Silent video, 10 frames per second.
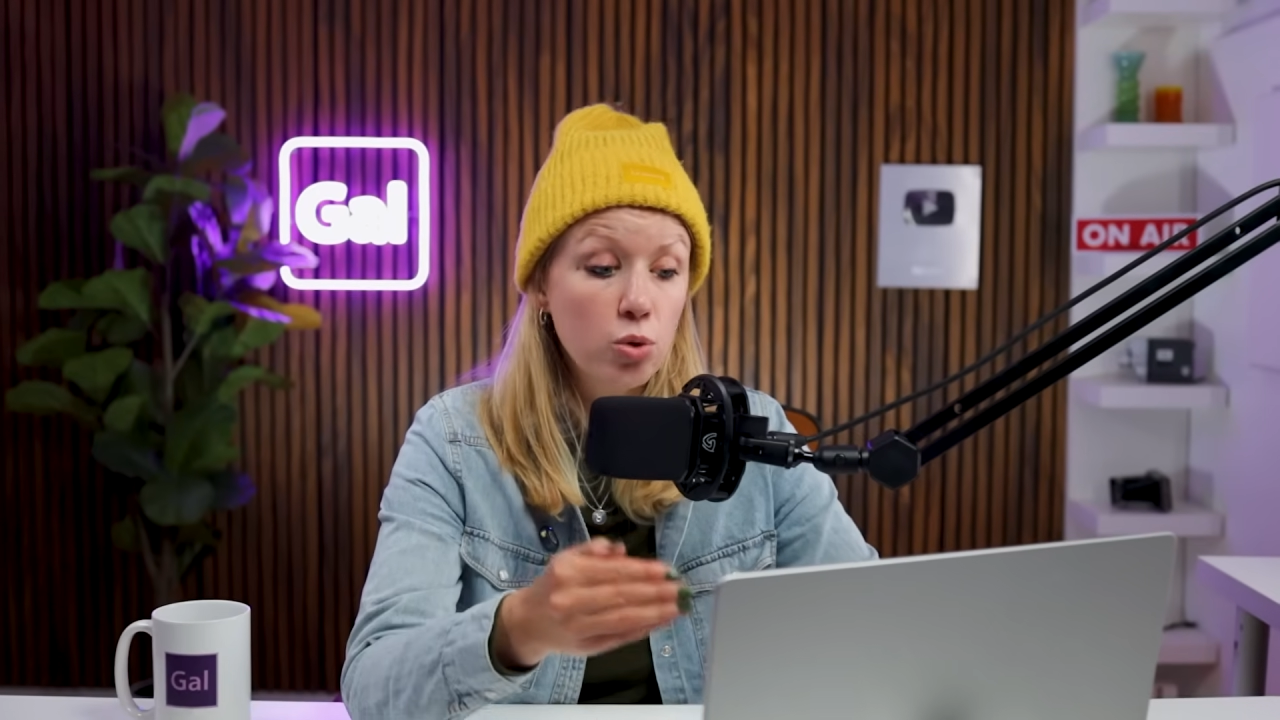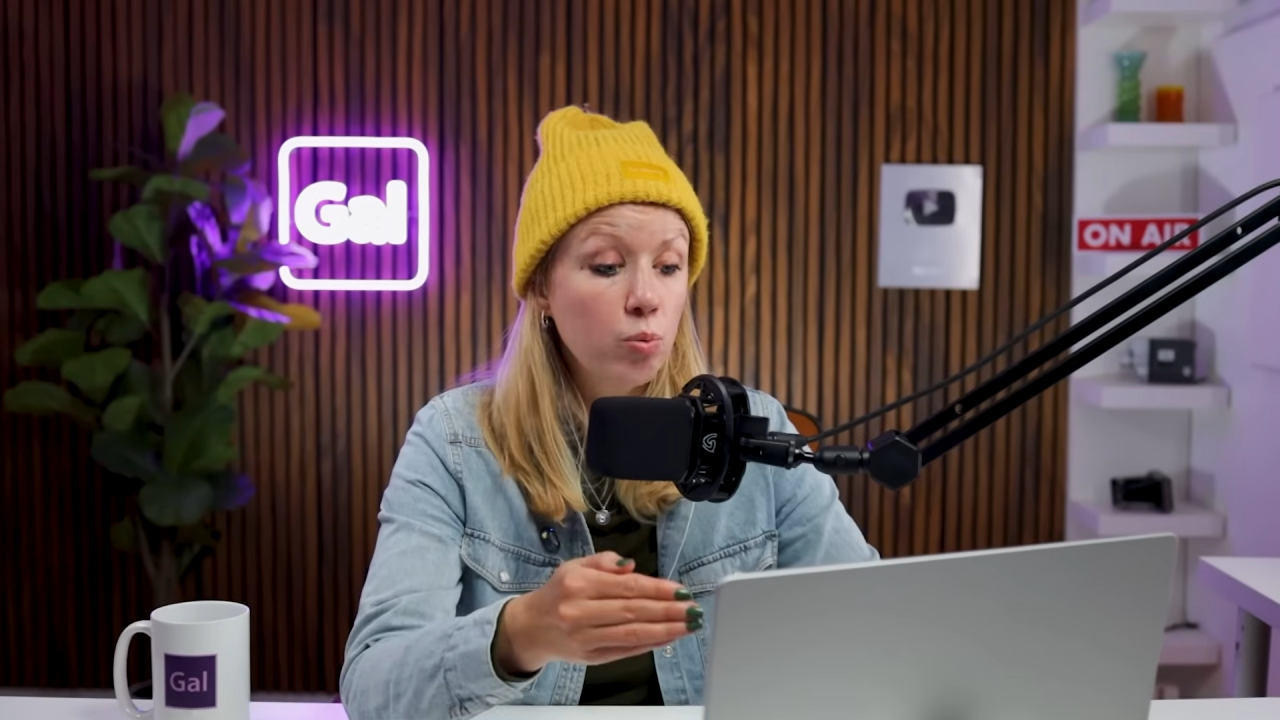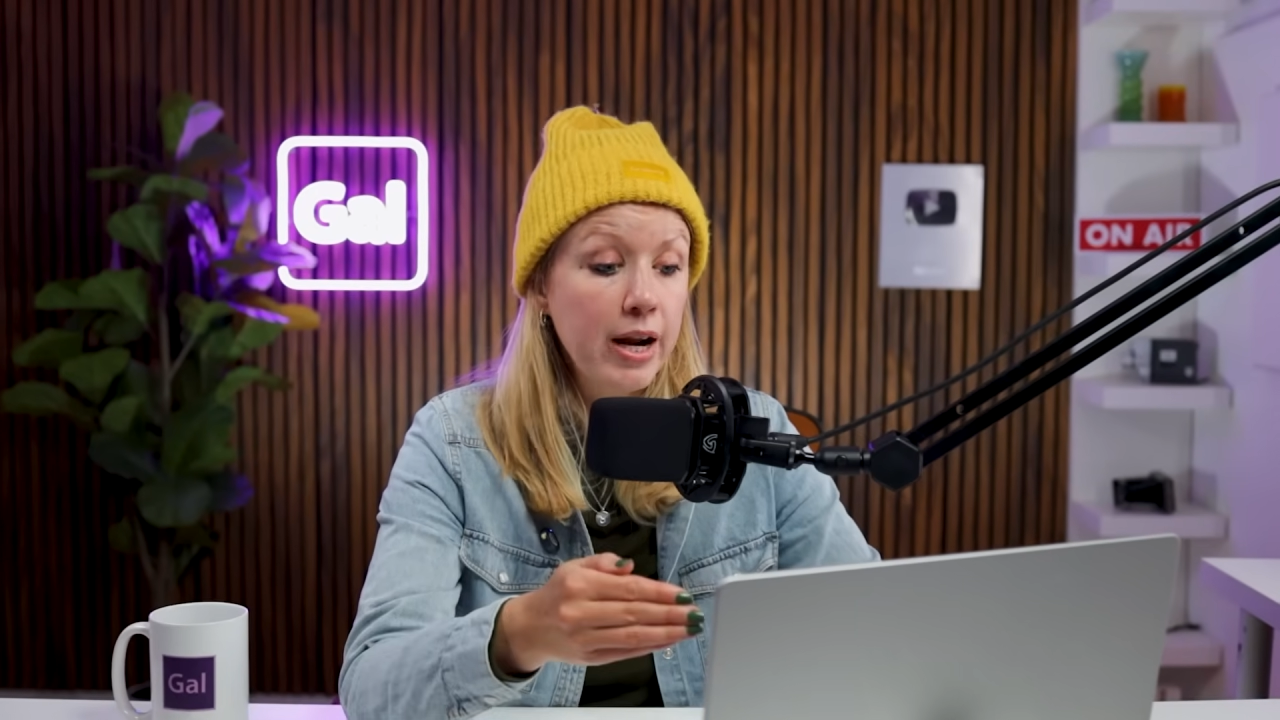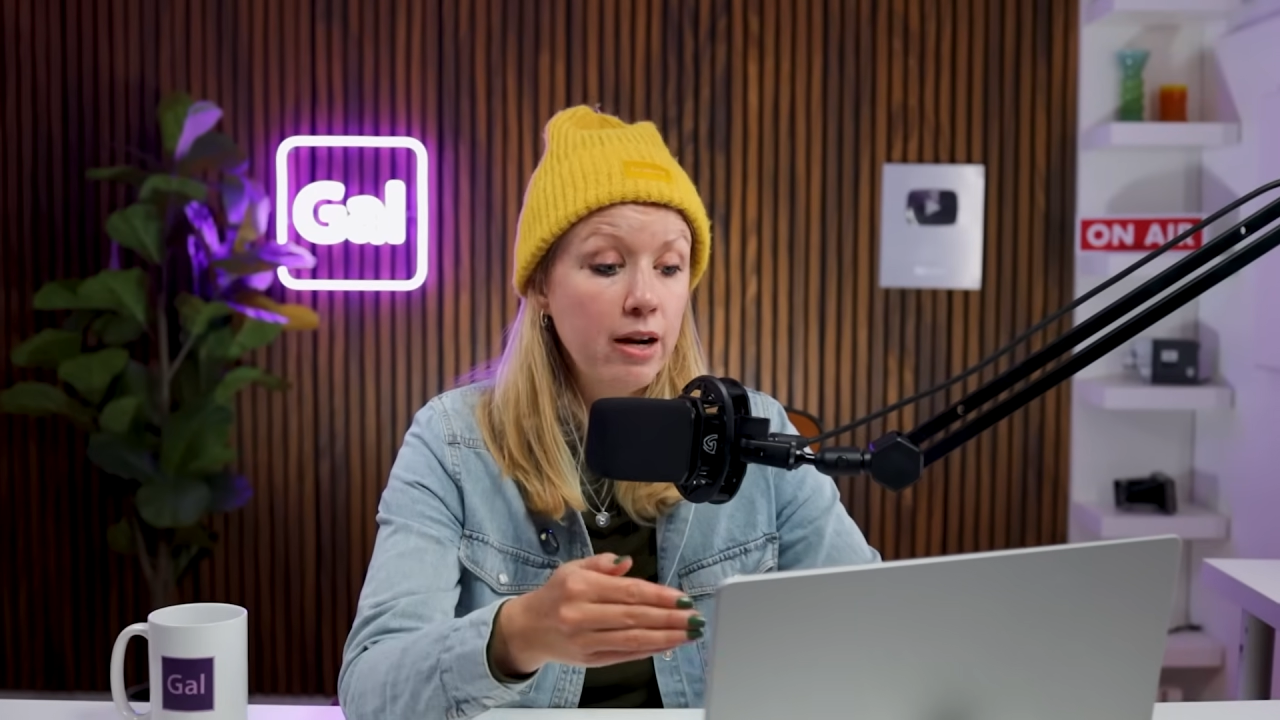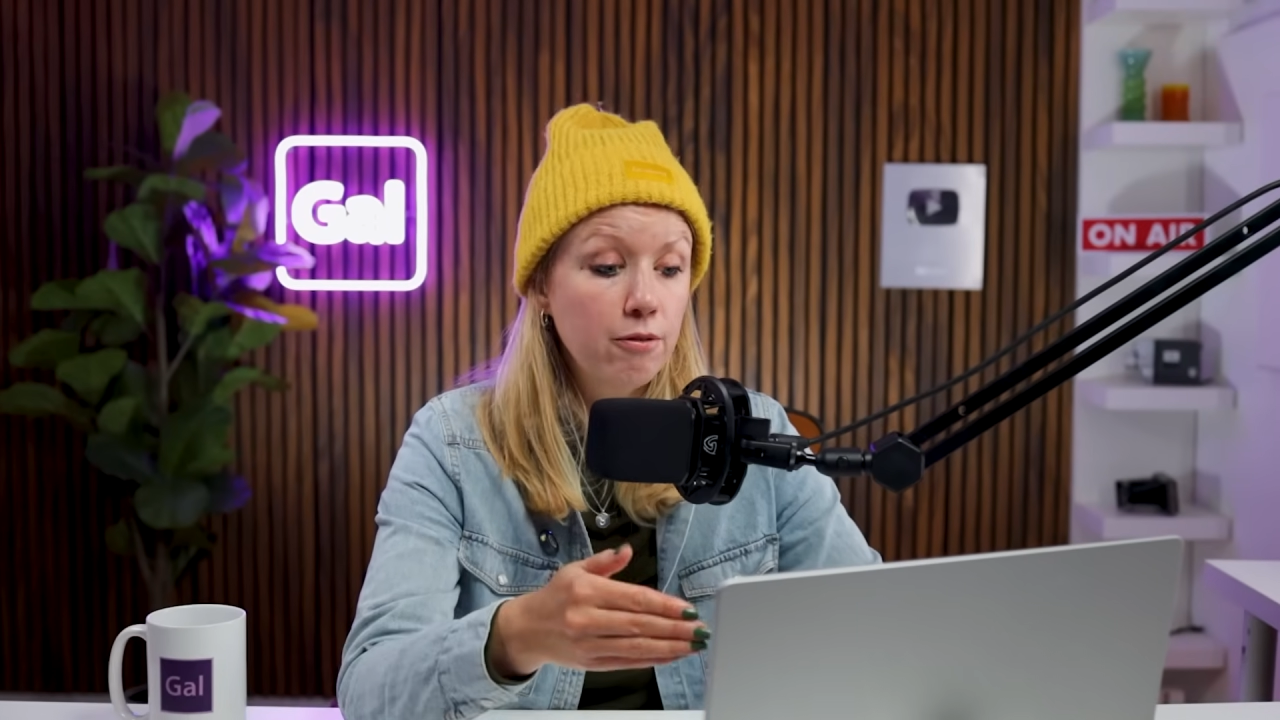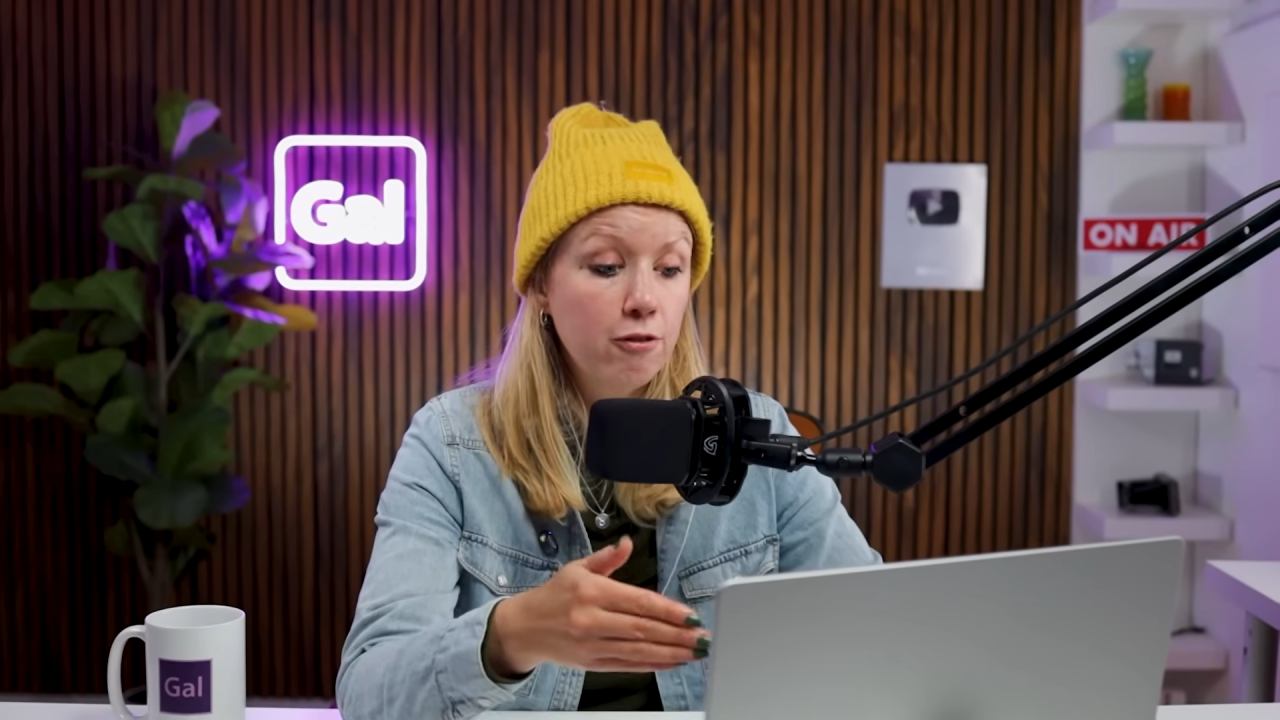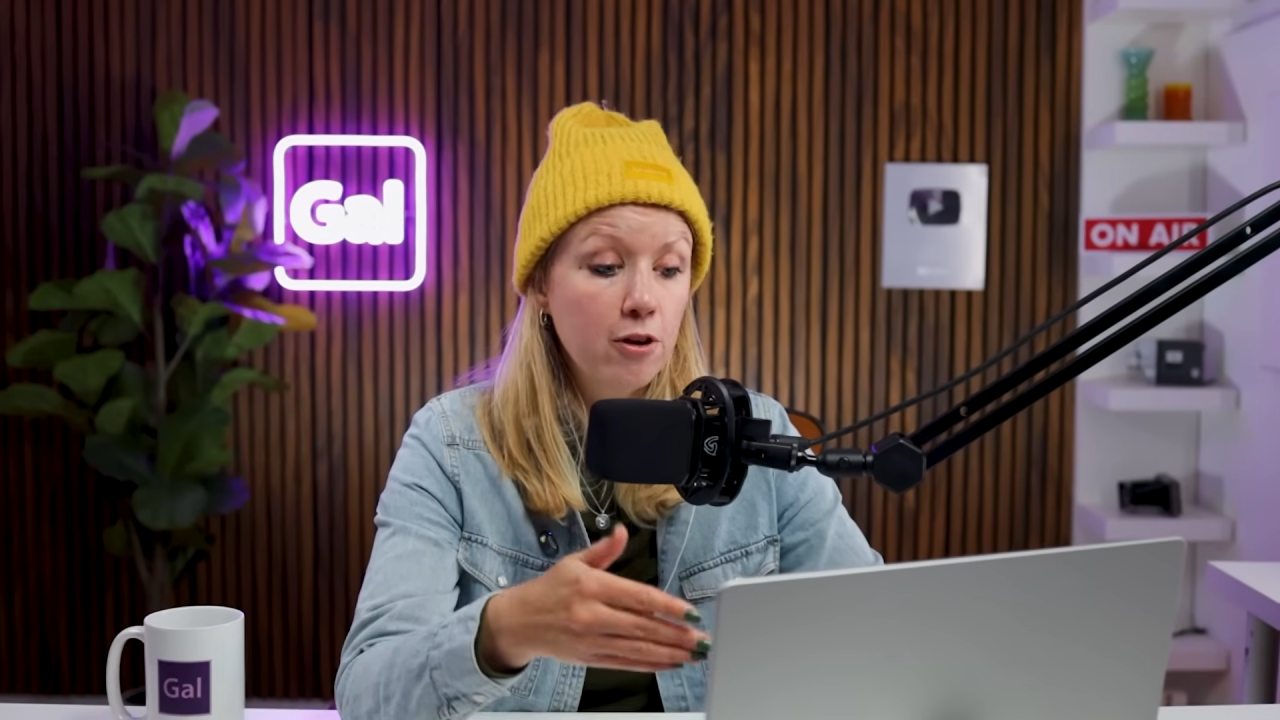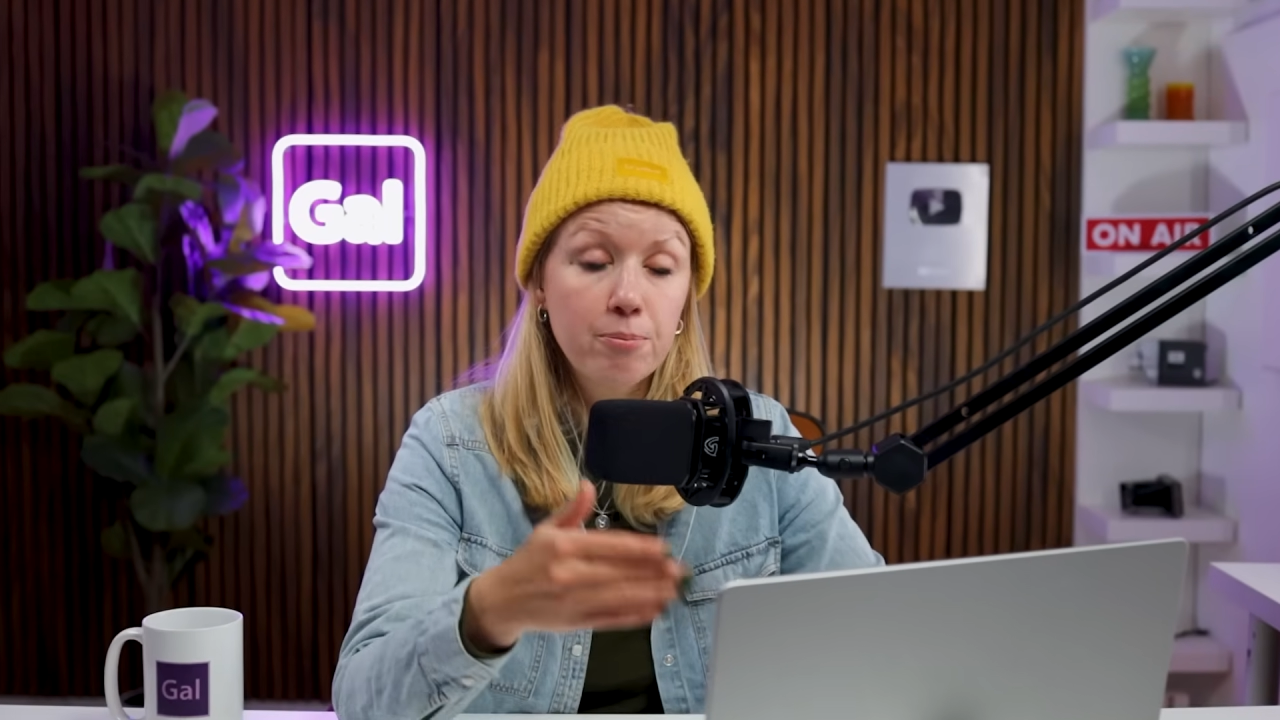great for